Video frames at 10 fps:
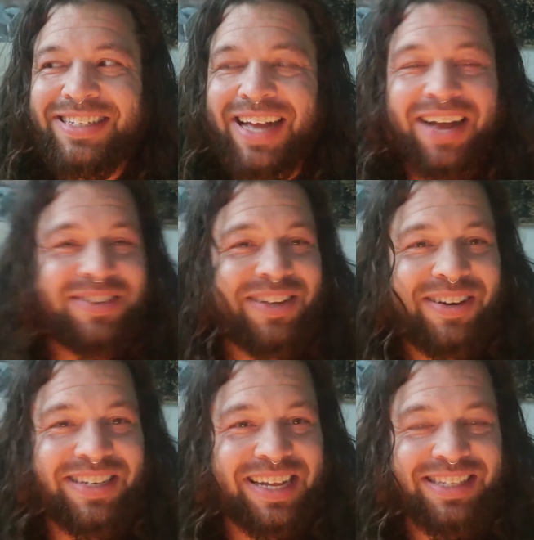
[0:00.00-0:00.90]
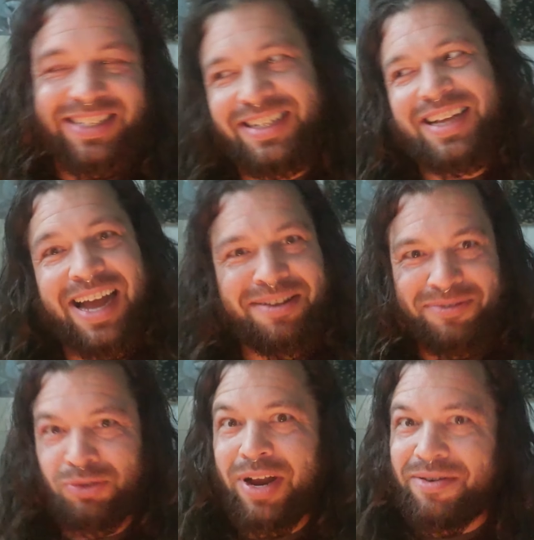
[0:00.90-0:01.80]
I was already dancing. I
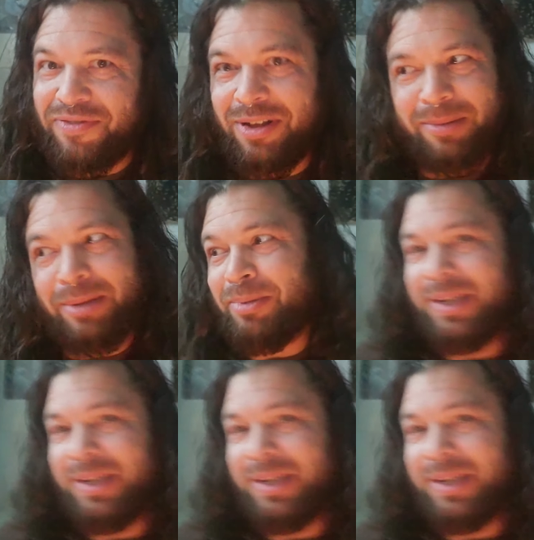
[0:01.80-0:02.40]
was trying to film it, but